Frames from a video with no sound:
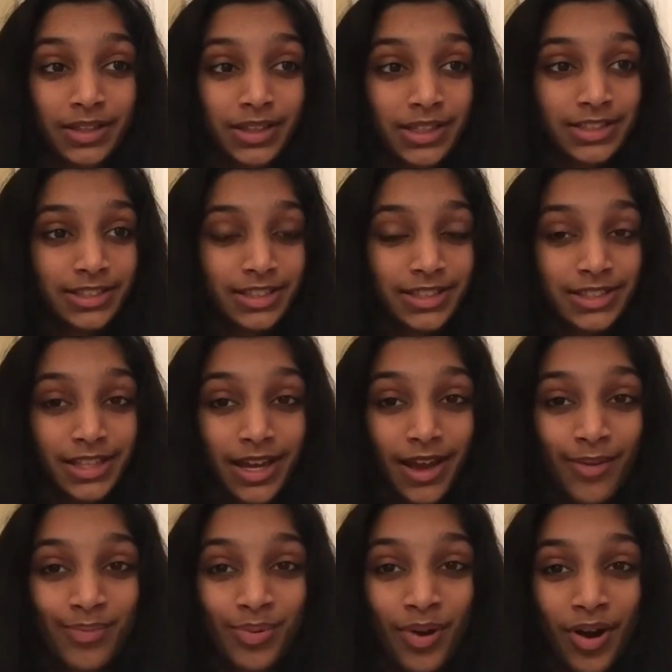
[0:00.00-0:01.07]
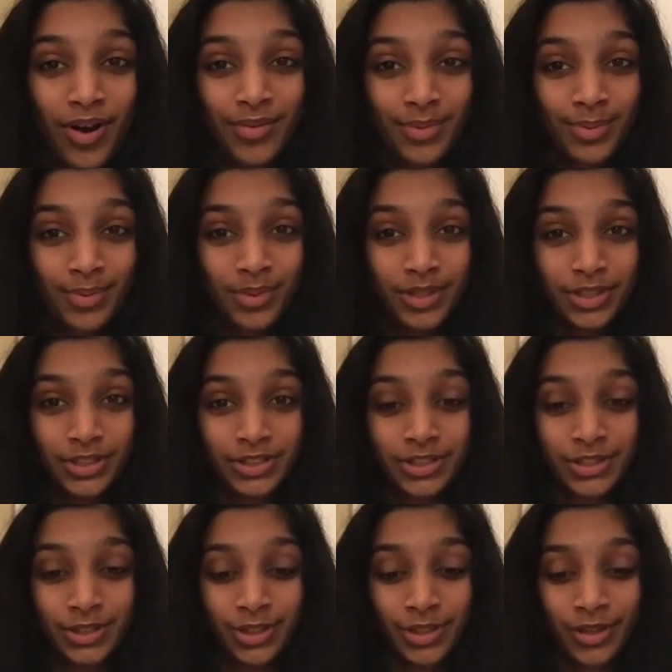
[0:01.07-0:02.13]
let's just say I probably
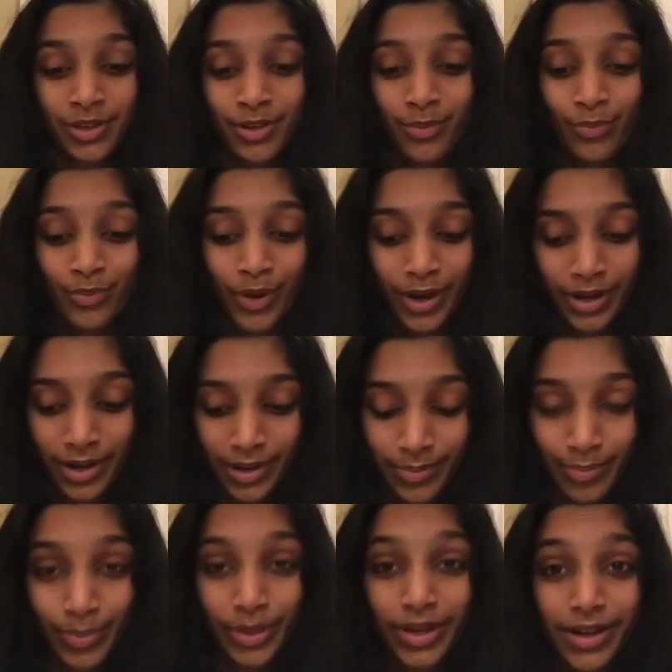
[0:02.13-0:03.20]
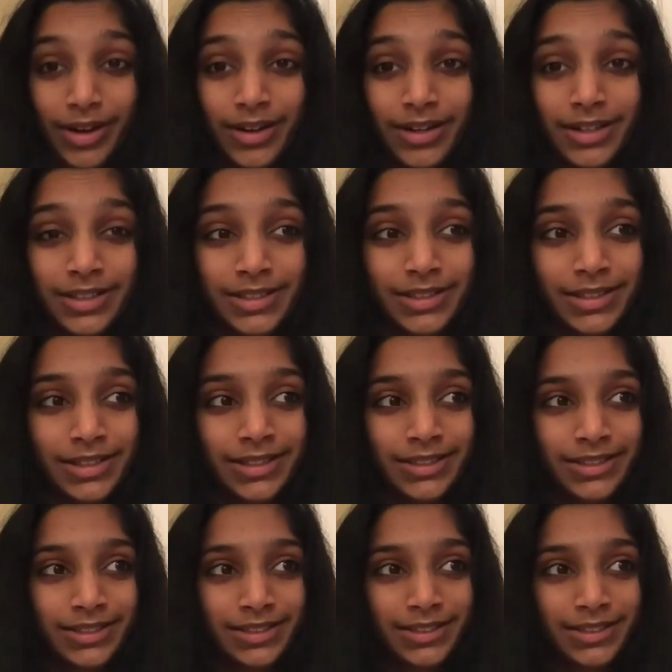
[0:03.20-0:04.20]
shouldn't have read it because it